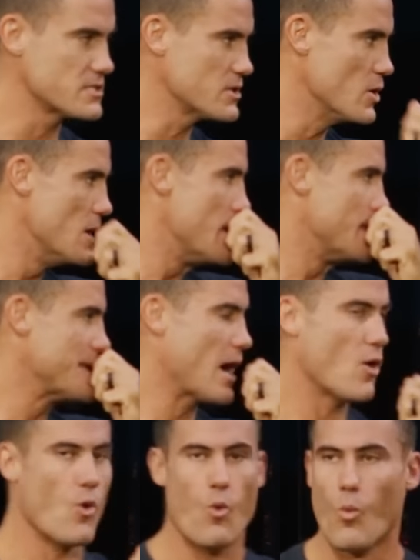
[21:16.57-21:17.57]
to do.
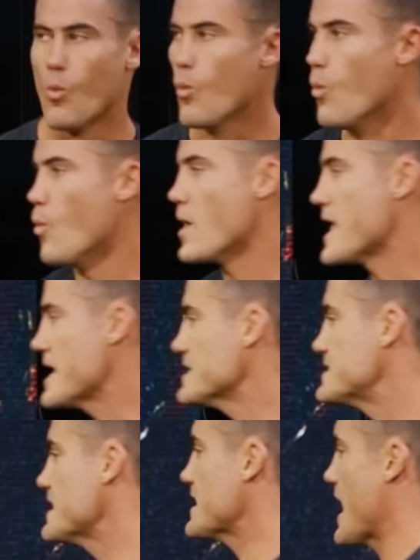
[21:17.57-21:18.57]
Now,
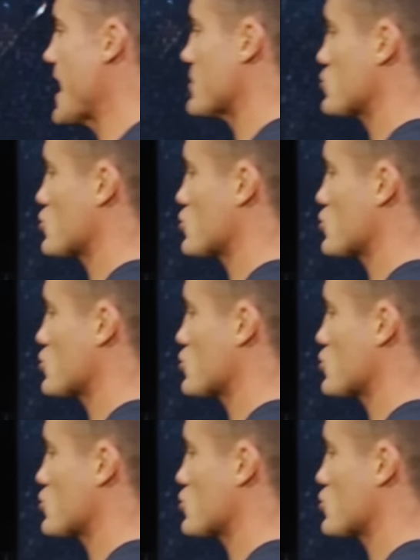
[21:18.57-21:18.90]
is it a